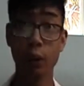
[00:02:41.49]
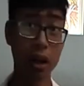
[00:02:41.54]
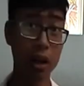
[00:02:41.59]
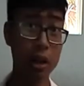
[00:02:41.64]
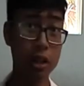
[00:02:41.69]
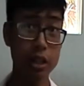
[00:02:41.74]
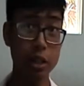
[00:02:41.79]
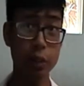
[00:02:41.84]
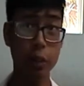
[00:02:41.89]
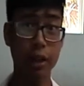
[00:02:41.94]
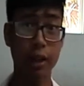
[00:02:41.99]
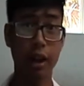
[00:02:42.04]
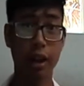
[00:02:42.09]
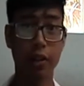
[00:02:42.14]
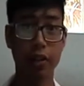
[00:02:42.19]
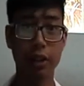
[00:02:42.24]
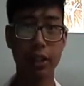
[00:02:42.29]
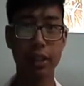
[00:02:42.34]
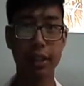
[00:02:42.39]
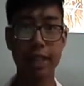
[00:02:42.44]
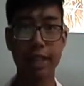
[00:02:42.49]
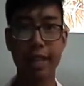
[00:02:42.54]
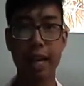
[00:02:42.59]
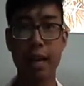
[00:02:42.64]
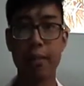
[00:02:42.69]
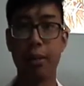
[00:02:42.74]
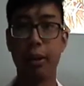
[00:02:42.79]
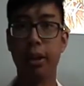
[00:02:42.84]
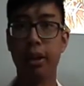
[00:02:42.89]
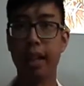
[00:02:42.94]
They were also recovered in
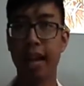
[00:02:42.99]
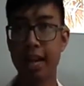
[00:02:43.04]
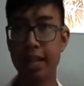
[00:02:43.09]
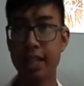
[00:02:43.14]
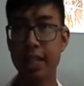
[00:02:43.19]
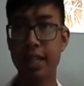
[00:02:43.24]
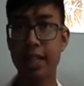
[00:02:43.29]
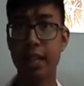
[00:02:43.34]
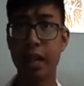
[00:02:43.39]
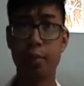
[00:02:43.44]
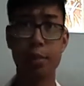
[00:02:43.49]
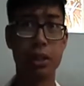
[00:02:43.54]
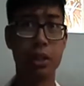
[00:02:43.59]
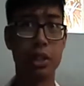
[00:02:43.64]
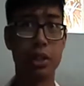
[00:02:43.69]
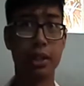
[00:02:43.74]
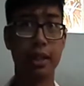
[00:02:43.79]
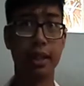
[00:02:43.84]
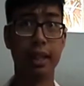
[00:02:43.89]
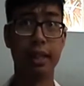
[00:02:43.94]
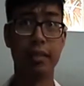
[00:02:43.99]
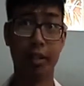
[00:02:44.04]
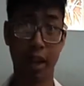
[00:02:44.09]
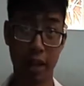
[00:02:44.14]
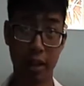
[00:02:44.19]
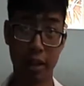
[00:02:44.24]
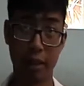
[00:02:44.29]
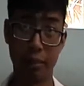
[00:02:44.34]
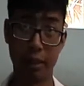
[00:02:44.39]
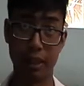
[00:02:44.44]
a pelagic depositional
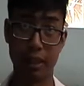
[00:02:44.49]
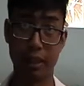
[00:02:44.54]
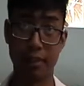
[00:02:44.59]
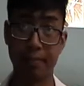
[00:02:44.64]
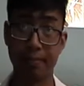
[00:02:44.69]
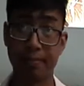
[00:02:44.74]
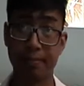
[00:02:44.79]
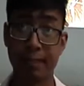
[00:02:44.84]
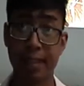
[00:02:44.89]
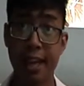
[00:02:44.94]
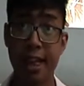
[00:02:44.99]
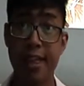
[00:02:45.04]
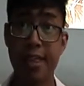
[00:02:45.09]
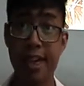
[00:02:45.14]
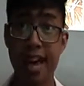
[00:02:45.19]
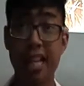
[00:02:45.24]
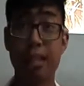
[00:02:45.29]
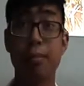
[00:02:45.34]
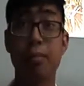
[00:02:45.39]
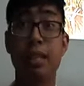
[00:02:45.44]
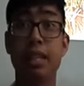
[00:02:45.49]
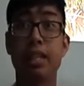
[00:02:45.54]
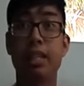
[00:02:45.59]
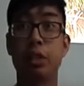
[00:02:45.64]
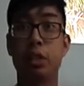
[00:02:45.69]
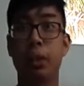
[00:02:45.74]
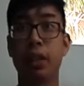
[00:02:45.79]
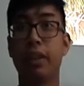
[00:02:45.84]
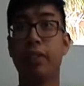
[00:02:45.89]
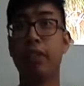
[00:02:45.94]
environment. That
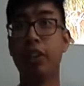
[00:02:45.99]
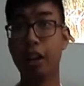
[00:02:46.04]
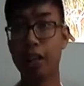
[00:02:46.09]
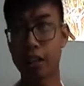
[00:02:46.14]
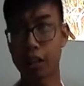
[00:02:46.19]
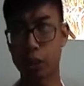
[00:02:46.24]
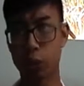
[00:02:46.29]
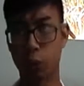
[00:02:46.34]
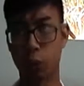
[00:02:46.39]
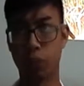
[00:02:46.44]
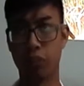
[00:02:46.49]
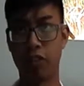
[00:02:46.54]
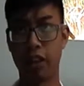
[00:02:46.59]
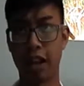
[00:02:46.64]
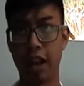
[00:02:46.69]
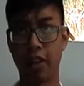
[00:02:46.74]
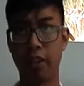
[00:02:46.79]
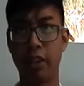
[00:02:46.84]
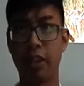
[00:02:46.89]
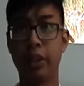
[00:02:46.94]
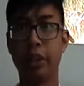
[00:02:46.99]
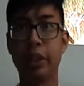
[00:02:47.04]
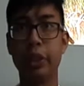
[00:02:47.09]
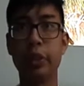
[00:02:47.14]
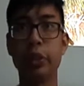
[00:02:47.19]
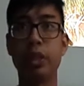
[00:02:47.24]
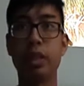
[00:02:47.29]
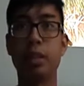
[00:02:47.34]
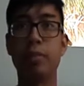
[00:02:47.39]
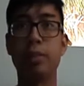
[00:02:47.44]
means where the fossils were found, there
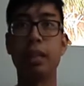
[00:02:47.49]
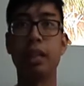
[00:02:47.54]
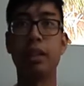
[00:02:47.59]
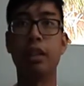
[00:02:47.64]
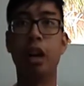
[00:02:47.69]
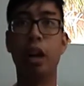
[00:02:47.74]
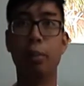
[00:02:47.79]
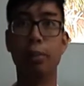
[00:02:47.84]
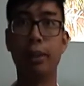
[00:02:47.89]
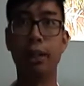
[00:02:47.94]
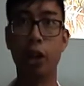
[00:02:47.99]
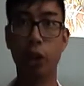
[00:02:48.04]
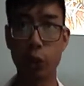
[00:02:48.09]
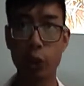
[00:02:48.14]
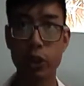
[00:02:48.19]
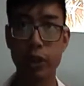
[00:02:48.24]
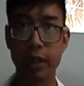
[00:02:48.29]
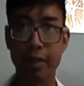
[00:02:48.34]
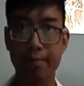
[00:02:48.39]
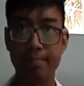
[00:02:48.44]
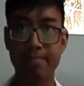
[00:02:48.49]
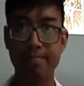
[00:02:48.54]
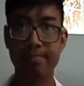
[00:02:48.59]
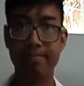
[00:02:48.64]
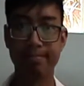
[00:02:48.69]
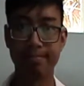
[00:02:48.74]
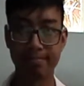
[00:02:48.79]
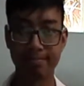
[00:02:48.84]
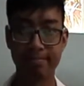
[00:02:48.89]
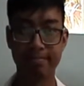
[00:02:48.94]
used to be an open ocean.
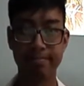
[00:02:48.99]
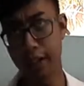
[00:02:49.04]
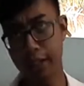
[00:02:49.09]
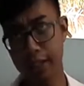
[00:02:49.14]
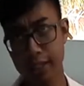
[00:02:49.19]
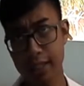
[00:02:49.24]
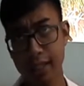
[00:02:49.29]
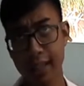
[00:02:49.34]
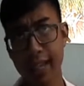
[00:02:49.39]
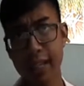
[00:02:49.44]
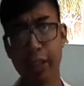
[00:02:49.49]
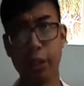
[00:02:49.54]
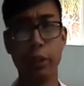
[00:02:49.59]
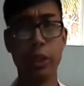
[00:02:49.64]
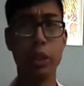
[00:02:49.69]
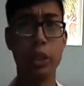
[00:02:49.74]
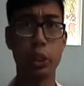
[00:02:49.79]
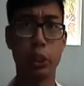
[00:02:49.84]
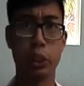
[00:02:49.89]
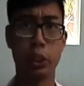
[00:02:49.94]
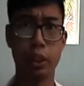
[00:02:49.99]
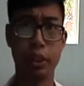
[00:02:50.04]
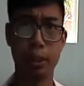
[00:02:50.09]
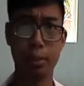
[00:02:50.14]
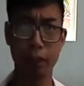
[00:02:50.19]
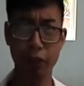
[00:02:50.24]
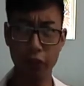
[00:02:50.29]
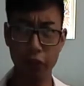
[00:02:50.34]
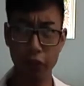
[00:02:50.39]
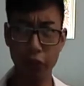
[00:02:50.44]
Now, this led the researchers
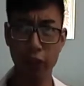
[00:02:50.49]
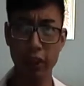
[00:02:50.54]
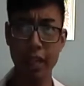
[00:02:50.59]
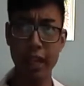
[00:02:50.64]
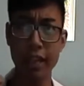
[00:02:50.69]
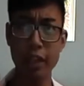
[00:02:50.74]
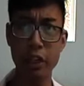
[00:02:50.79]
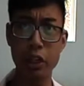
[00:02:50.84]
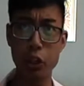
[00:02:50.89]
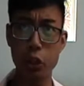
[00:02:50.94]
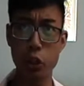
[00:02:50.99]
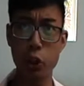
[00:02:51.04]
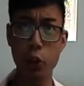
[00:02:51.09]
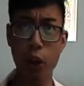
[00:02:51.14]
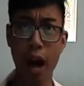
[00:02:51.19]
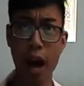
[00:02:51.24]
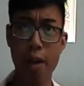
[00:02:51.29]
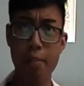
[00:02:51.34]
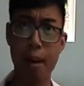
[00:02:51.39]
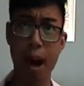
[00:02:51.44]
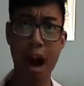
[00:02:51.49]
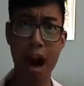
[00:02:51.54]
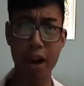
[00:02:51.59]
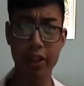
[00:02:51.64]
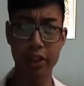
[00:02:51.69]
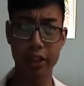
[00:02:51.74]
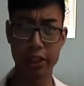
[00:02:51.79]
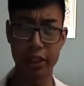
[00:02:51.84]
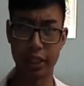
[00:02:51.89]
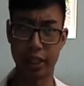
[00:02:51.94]
to put forth a new
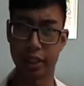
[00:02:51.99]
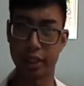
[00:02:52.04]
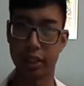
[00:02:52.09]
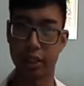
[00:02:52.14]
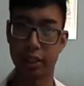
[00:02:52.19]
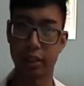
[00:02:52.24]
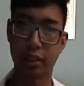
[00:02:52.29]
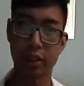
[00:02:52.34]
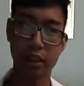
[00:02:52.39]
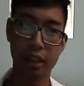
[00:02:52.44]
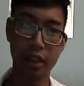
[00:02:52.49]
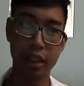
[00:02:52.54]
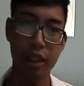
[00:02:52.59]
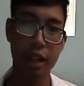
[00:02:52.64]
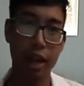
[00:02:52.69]
hypothesis.